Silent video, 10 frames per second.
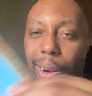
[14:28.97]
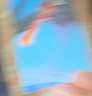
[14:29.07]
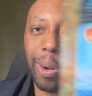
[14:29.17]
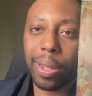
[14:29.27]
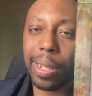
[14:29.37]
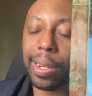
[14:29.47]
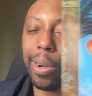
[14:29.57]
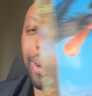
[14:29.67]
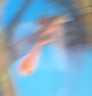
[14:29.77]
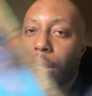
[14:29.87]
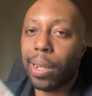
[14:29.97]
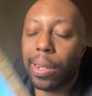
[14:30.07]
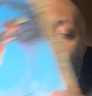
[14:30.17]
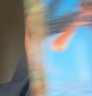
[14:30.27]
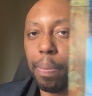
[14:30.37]
all this all of these
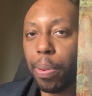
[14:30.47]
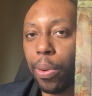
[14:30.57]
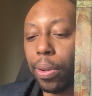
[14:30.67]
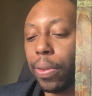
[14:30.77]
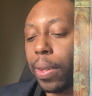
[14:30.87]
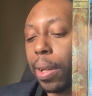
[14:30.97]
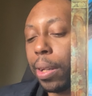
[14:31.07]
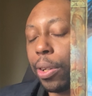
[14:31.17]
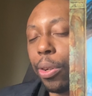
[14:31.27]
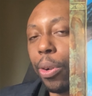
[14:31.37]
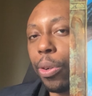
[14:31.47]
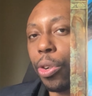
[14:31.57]
unimportant things, you know,